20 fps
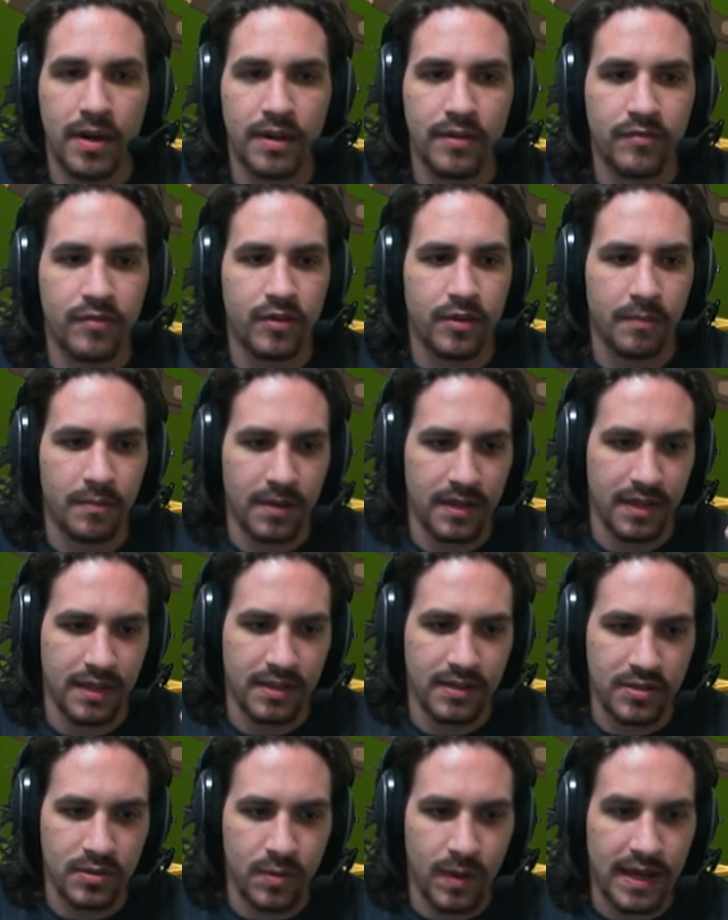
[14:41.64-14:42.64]
for completing
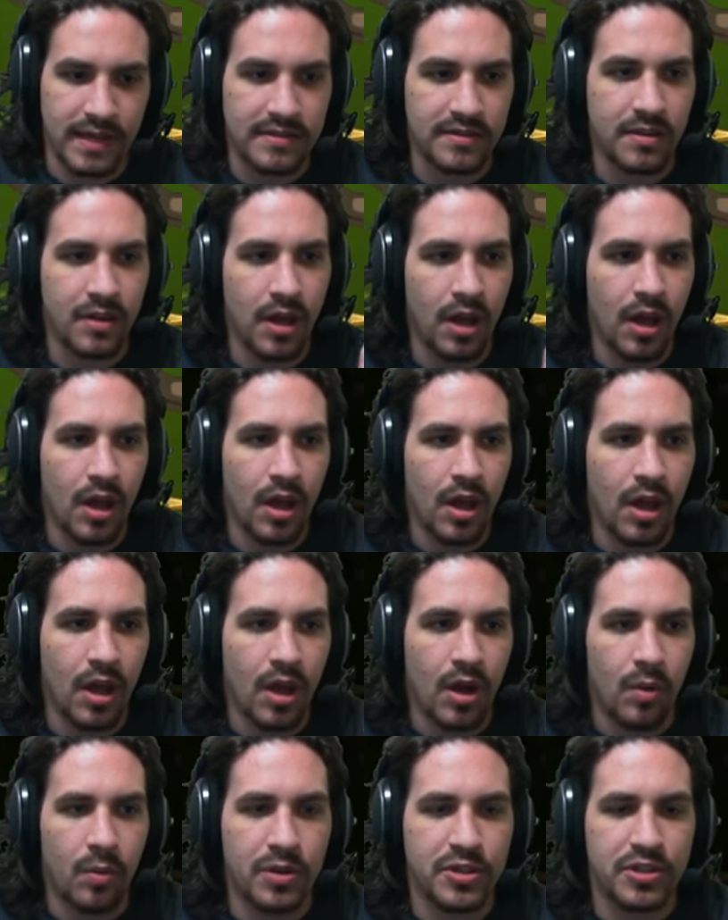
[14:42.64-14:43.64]
this quest,
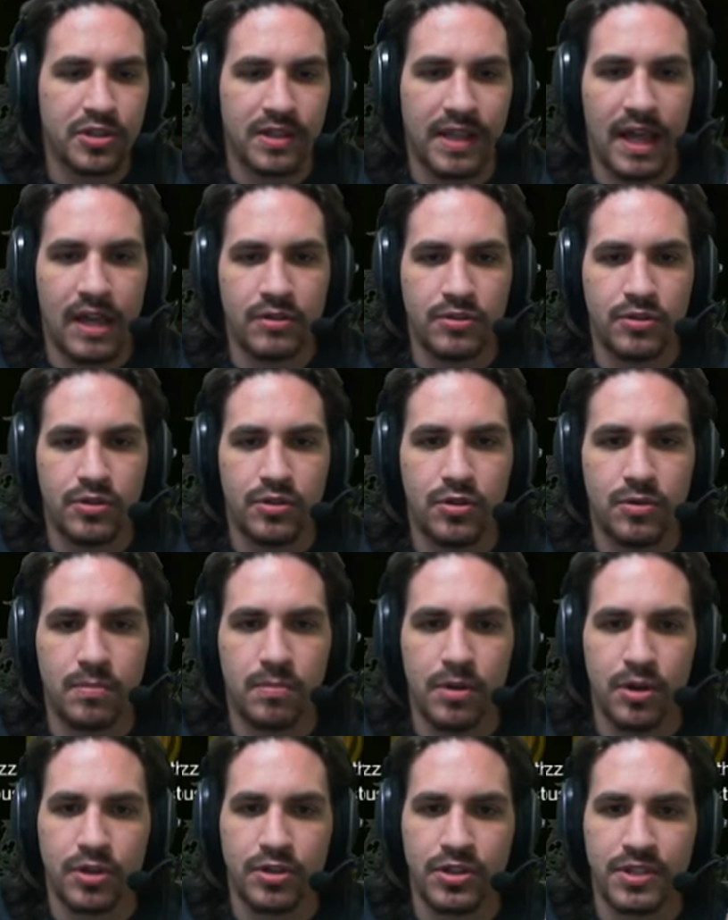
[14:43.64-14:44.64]
which allows you to
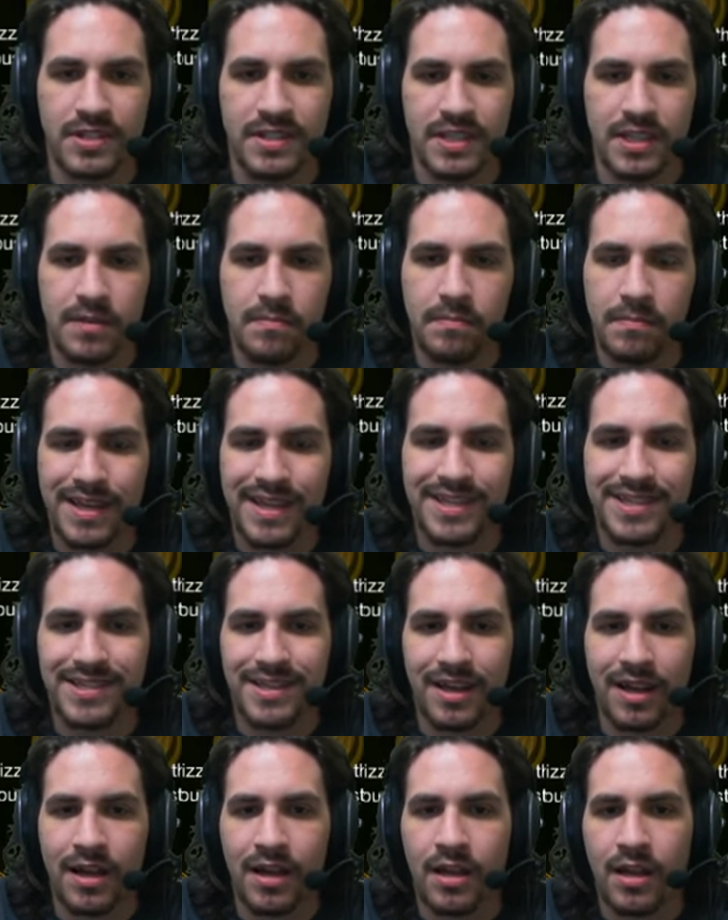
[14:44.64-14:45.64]
purchase the
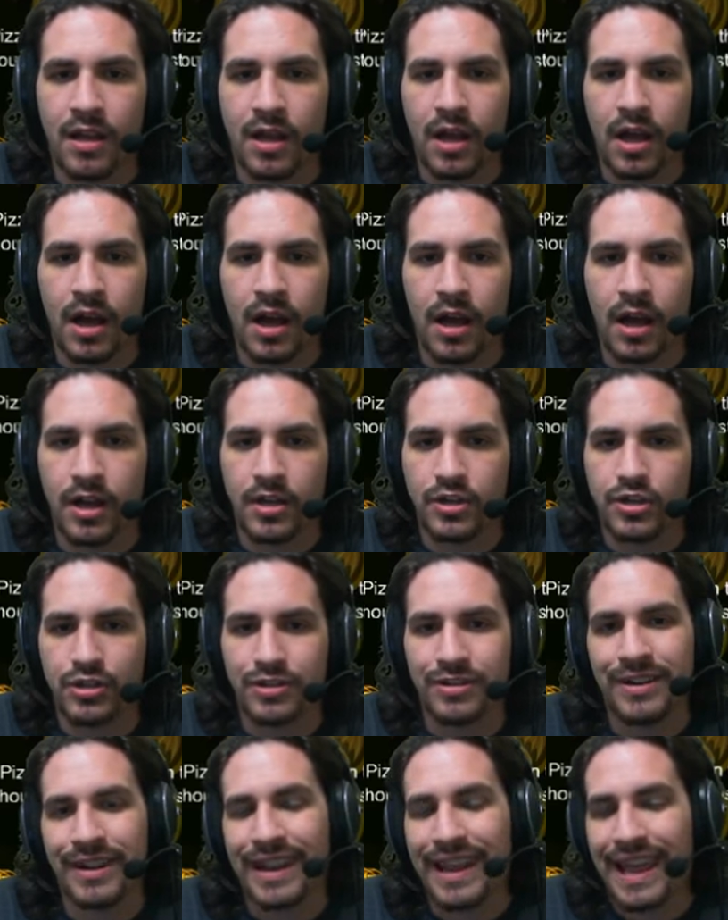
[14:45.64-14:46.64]
Pizza
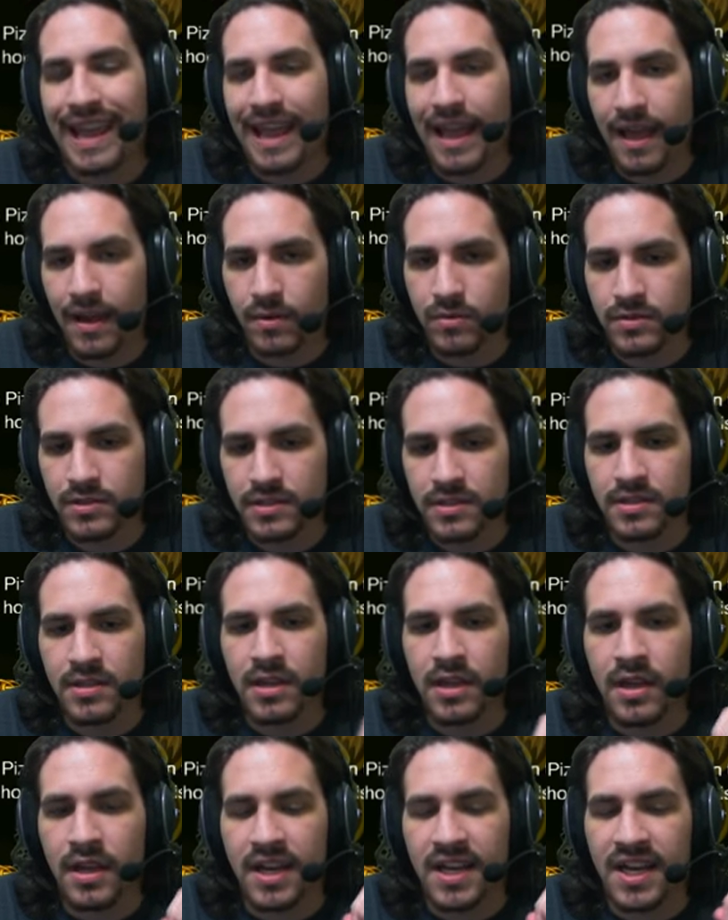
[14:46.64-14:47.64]
Hutch house.
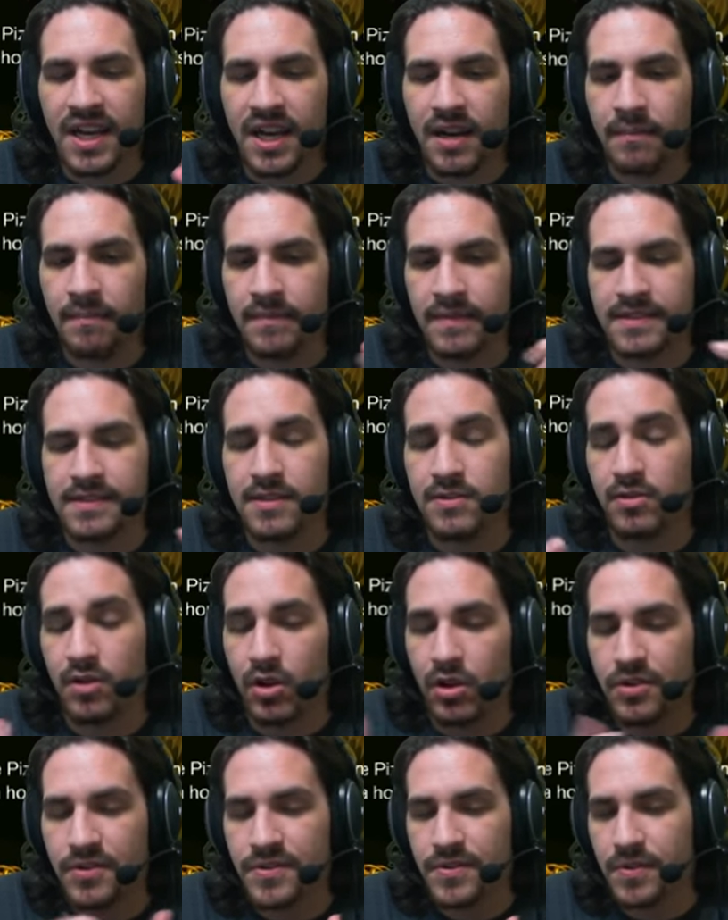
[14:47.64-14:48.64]
Um, this is
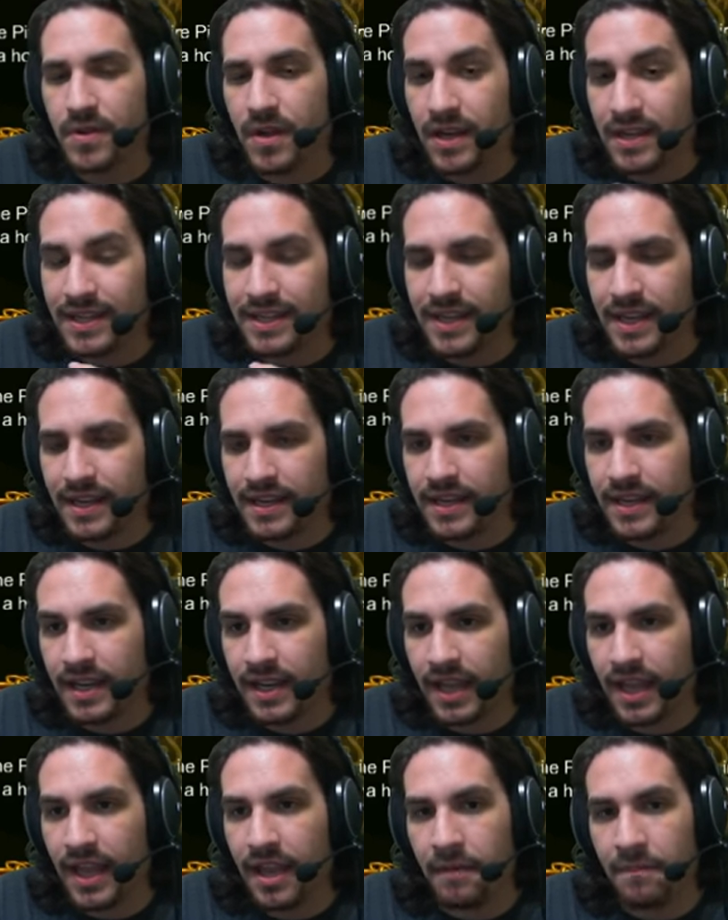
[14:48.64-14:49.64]
also not yet
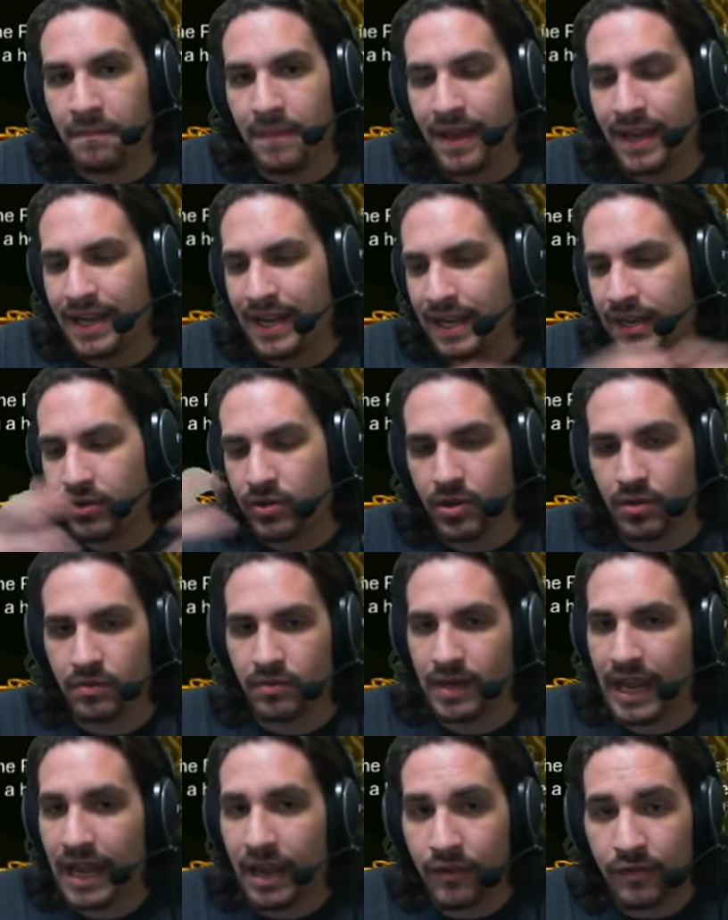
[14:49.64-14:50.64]
in-game, and I don't
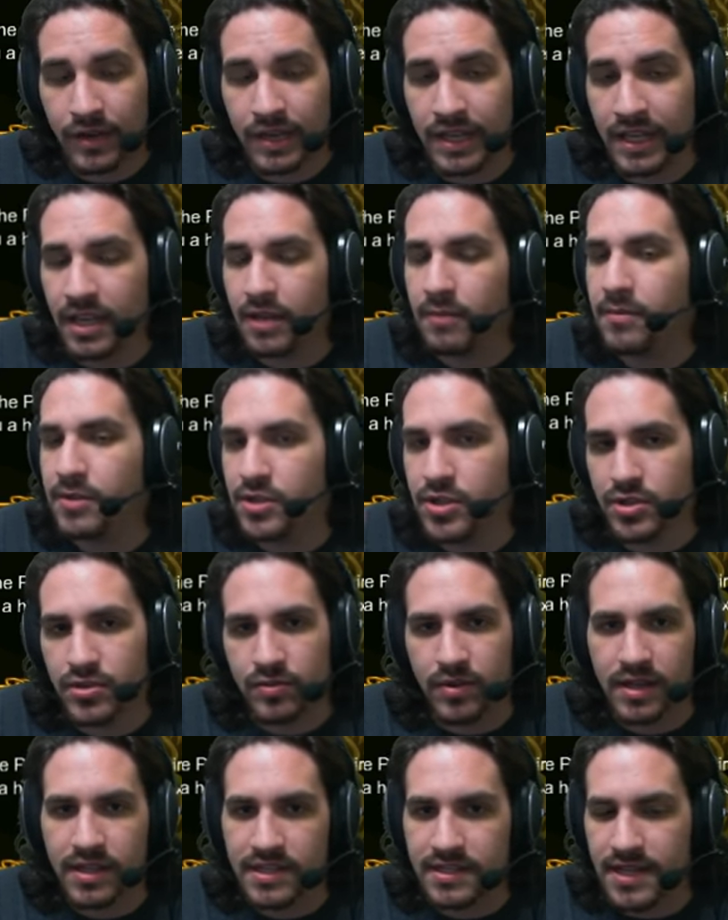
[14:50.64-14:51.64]
have any images or
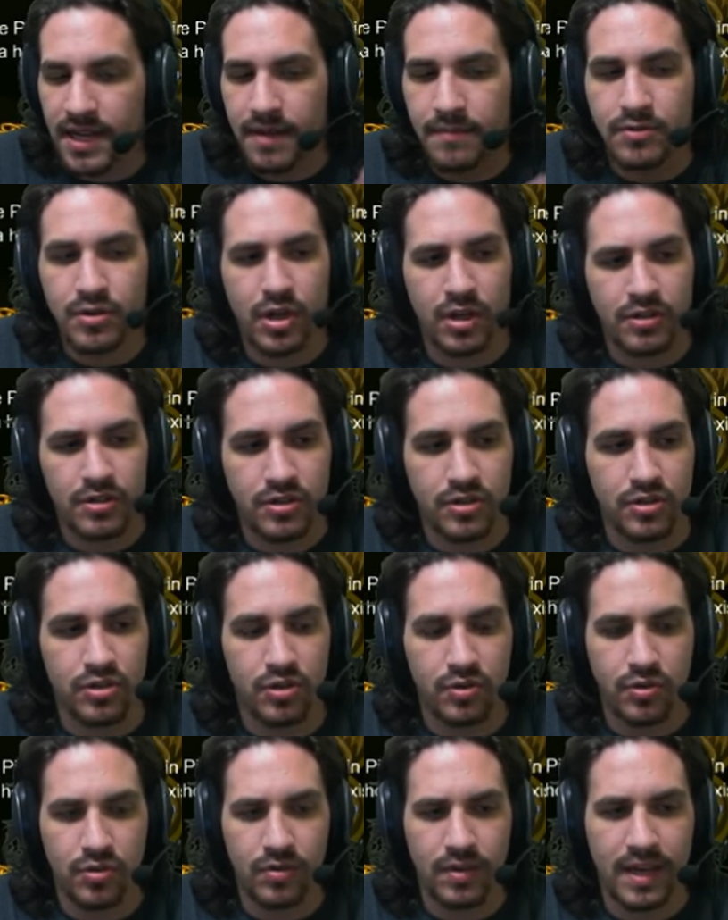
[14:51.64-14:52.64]
any snapshots to show
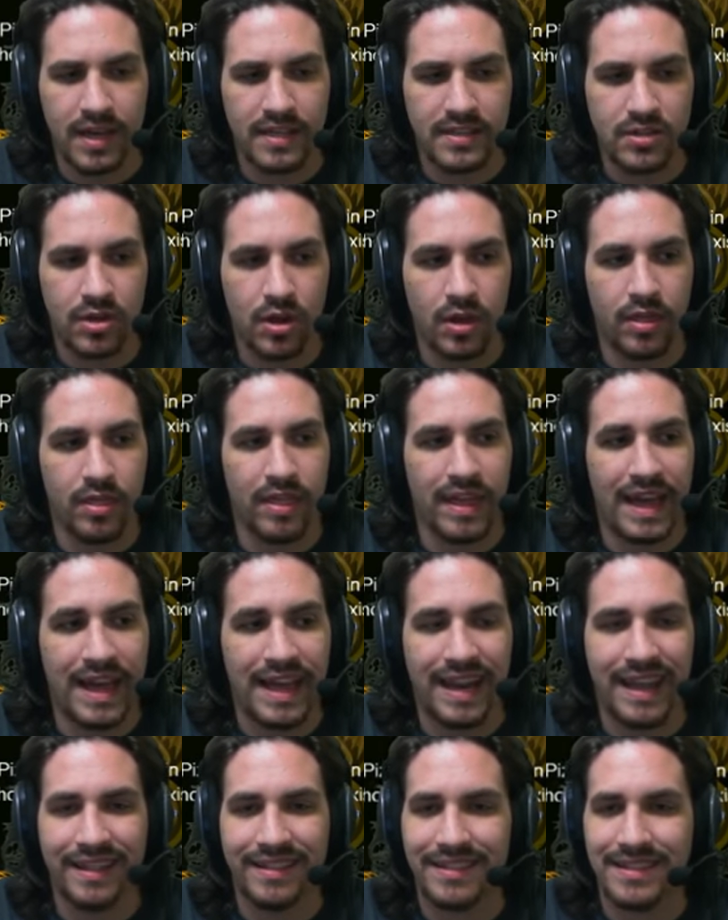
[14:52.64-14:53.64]
you guys on that
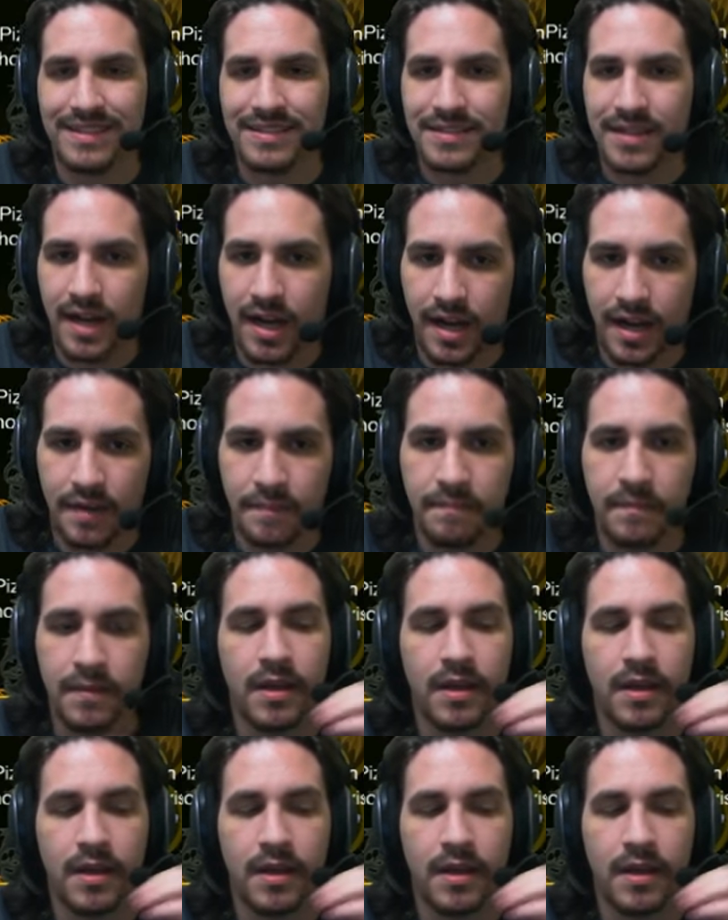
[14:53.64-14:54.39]
at this time.